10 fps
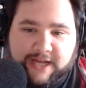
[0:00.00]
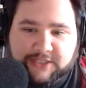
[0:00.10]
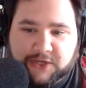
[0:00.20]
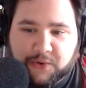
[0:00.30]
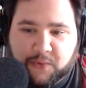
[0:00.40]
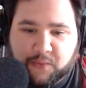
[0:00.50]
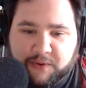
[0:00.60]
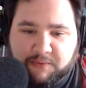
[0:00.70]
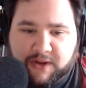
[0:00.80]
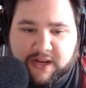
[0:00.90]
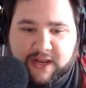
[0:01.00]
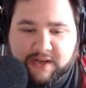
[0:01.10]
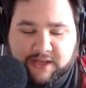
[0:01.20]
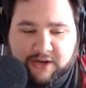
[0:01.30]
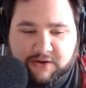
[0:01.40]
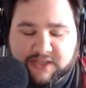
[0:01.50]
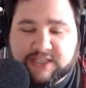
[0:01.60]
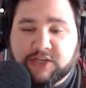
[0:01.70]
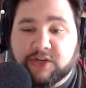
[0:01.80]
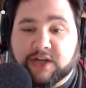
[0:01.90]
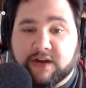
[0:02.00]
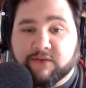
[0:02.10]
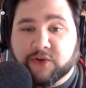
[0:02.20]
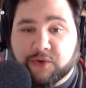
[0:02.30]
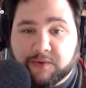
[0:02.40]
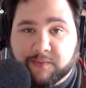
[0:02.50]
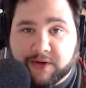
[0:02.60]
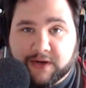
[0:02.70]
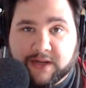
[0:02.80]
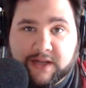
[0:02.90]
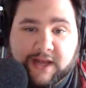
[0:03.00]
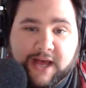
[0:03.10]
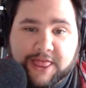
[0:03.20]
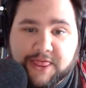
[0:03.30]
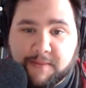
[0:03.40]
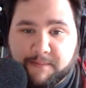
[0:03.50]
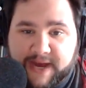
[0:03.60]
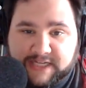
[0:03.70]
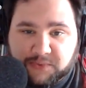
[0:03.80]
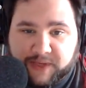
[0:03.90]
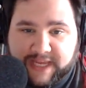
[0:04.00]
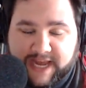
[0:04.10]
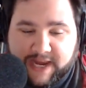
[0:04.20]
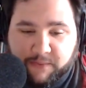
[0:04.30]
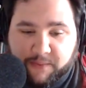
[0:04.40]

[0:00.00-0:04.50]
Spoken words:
So we want to, continue to cover Gutenberg the best we can.